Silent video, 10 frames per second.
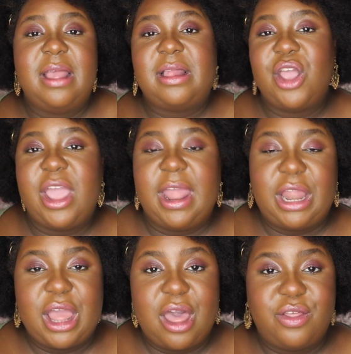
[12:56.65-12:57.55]
Is there
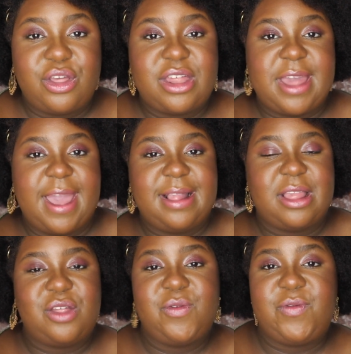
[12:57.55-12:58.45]
any other shades
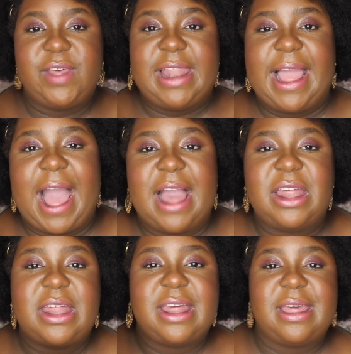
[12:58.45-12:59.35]
that you feel like I
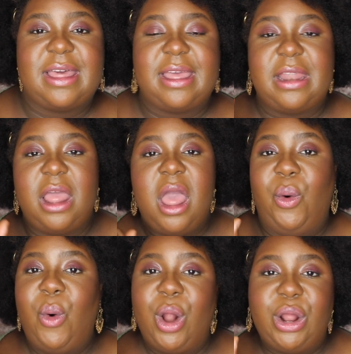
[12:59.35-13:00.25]
should
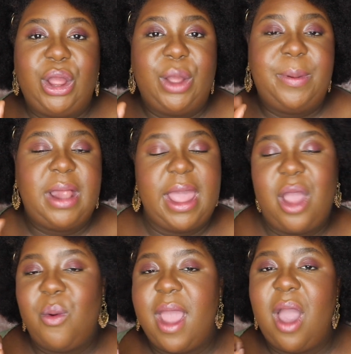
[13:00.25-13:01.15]
order, play
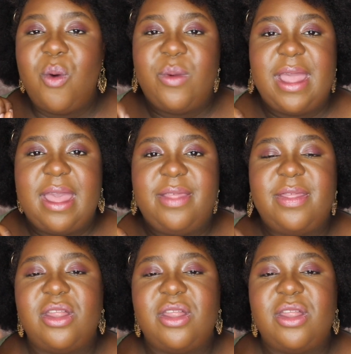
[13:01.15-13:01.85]
around with?